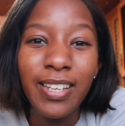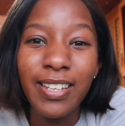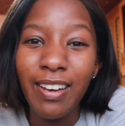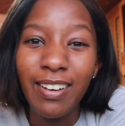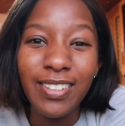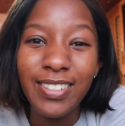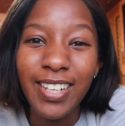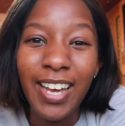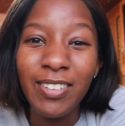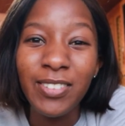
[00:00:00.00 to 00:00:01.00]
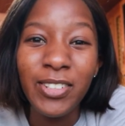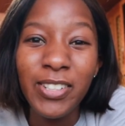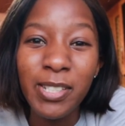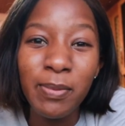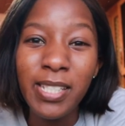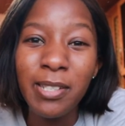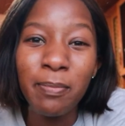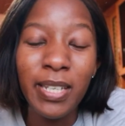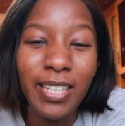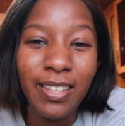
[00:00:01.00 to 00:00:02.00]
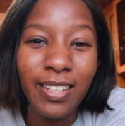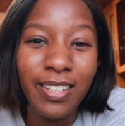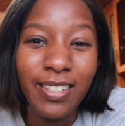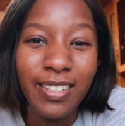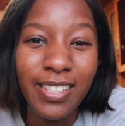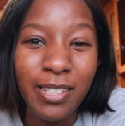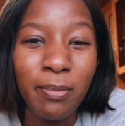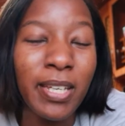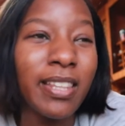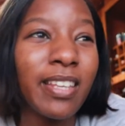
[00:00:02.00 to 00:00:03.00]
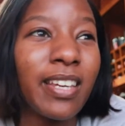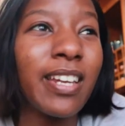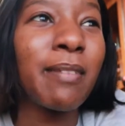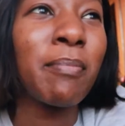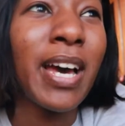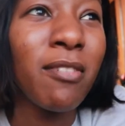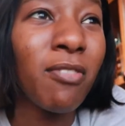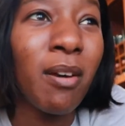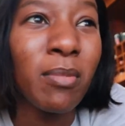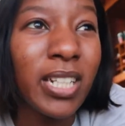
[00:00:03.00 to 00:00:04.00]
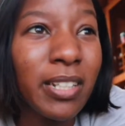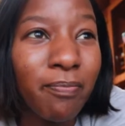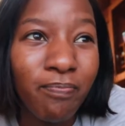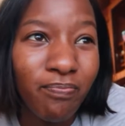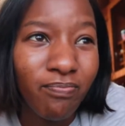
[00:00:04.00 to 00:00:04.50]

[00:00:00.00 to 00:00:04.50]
yeah, I don't know, Christmas a big thing, is a big thing in my family